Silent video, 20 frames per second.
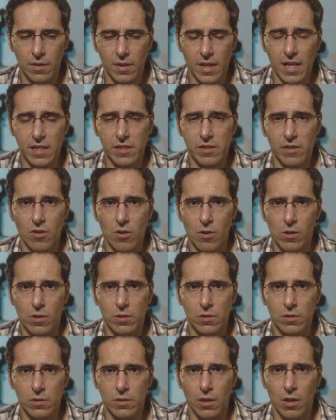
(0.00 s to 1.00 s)
casting
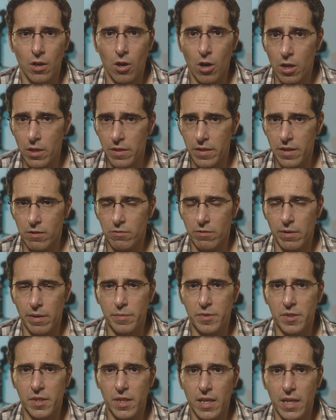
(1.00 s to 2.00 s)
call on their
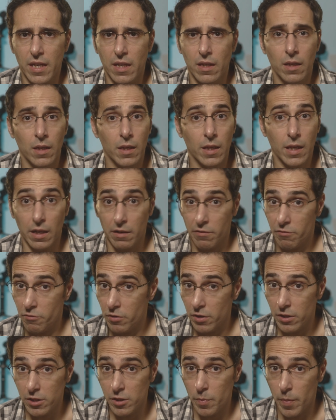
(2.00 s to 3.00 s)
website, get a
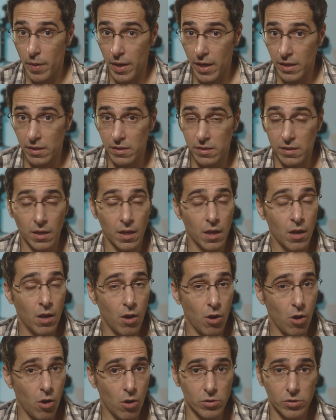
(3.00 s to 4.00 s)
free space,
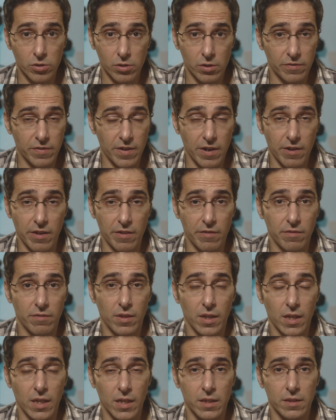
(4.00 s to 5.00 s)
also a very
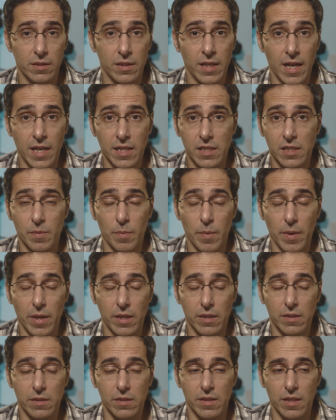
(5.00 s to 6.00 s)
nice
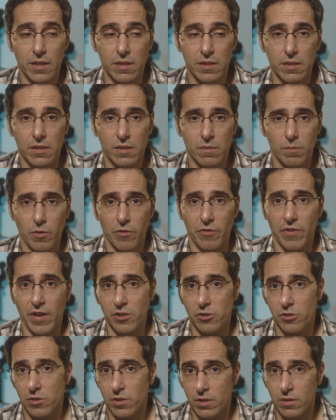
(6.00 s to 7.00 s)
space that's
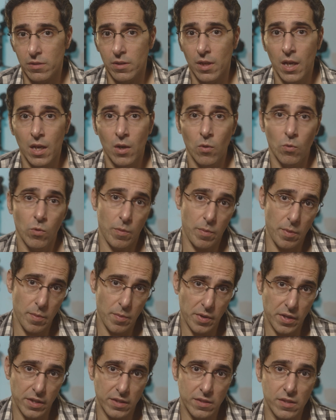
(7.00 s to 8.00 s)
professional where
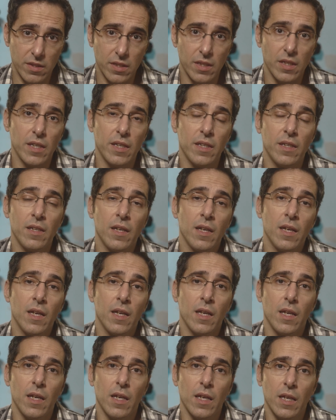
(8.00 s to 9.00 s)
people can sit
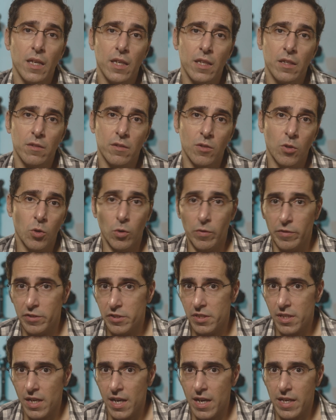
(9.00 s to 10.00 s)
and go over
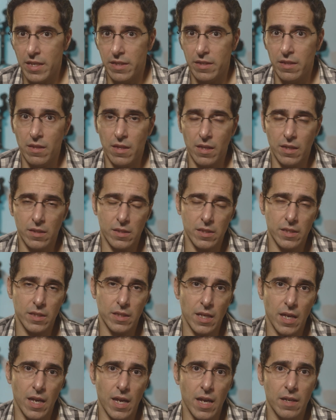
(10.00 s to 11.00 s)
sides and things
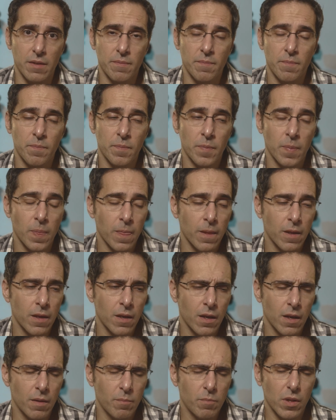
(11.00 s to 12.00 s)
like that.
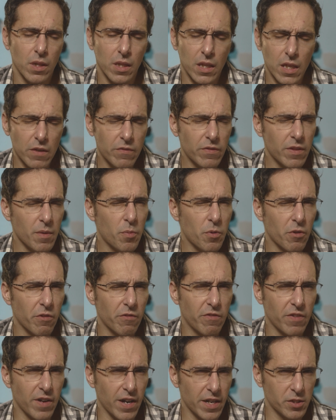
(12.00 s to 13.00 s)
Believe they
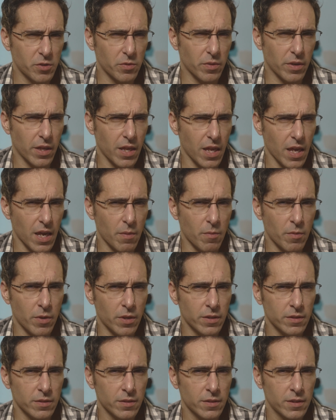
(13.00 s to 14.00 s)
provide you with a
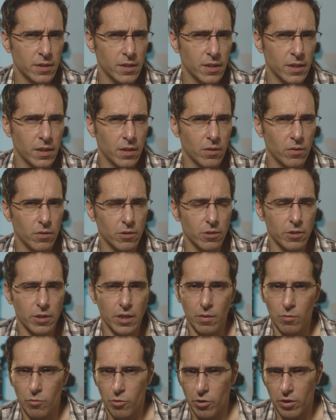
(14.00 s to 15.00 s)
camera, or you
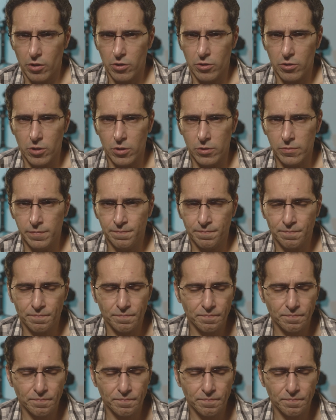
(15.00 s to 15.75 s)
can bring your own.